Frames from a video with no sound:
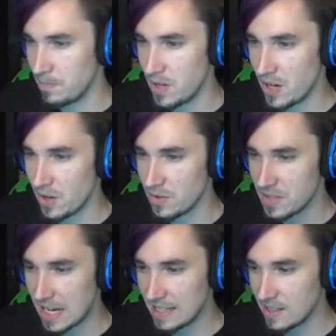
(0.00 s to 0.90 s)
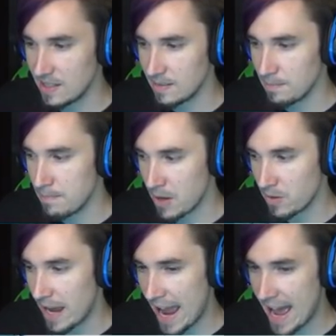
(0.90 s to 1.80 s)
you know, it's got a little
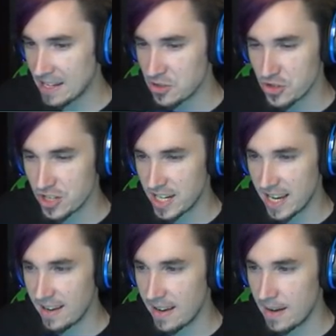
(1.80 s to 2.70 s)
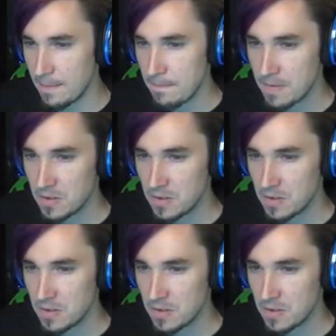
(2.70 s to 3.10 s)
metal hatch to get in.